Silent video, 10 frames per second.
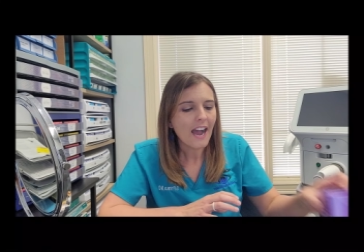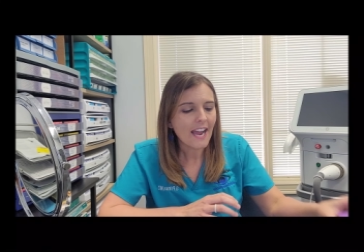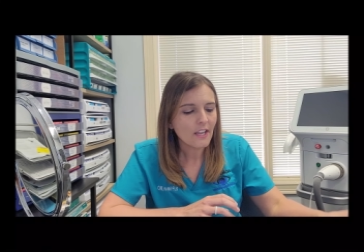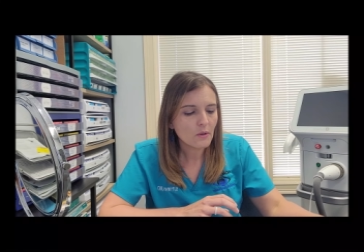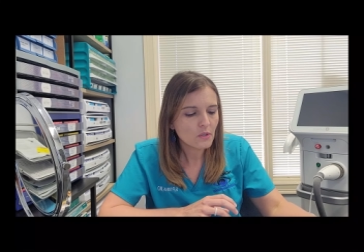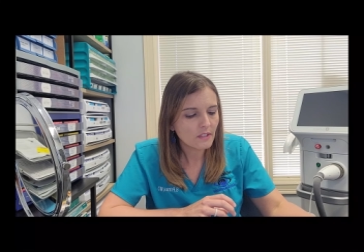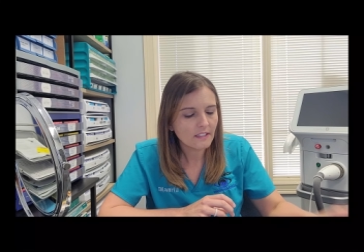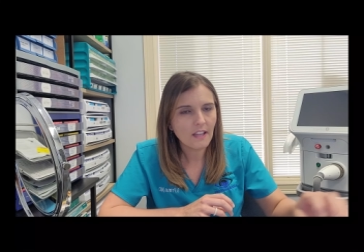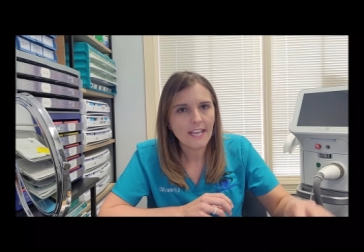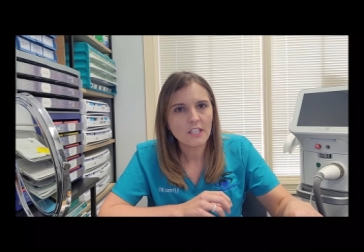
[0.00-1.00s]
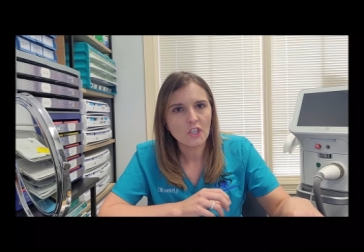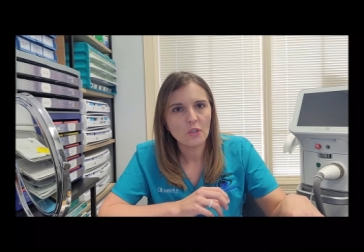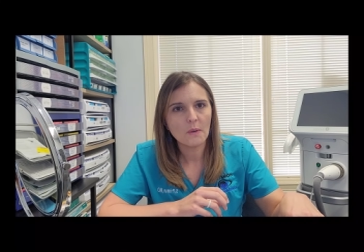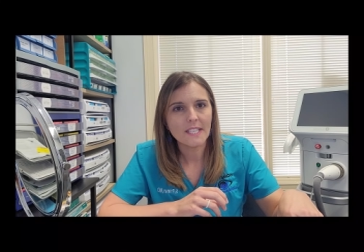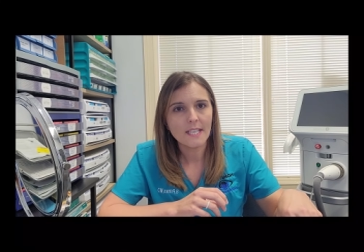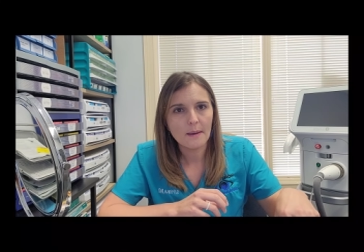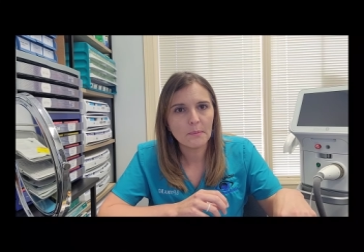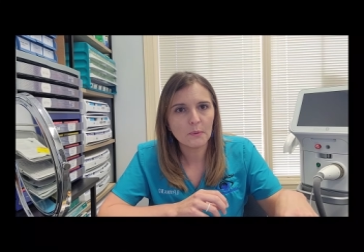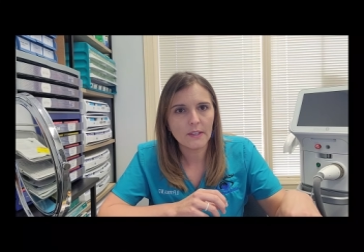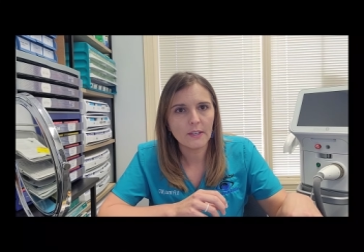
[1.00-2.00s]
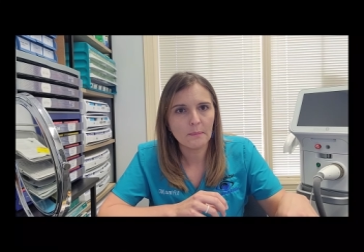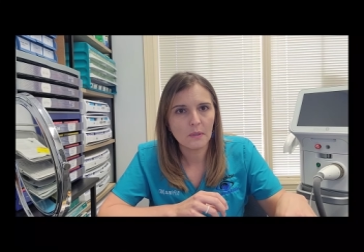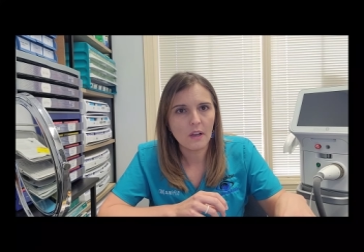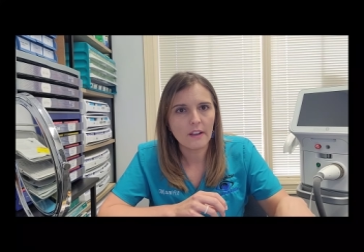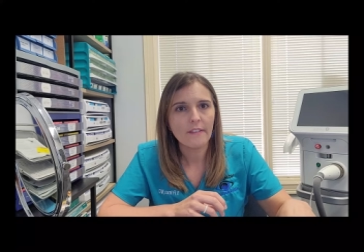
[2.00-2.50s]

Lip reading: I usually like to do a temporary plug